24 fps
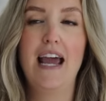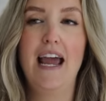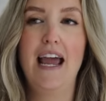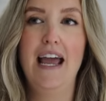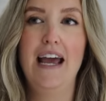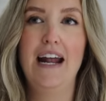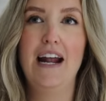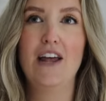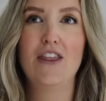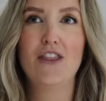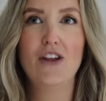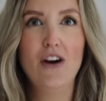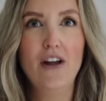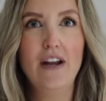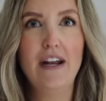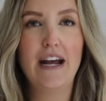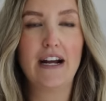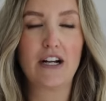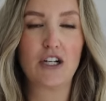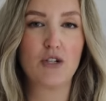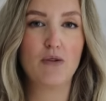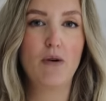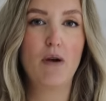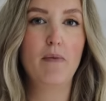And I thought it
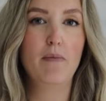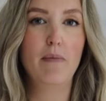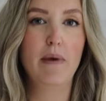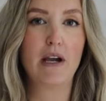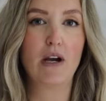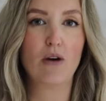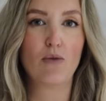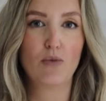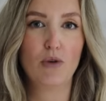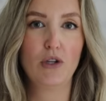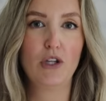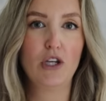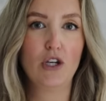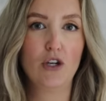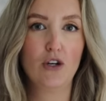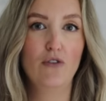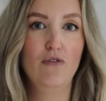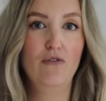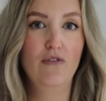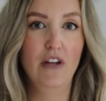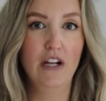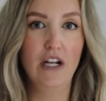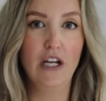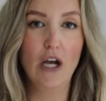actually might make a really
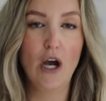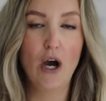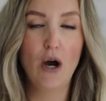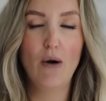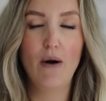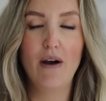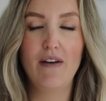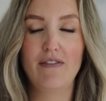good video.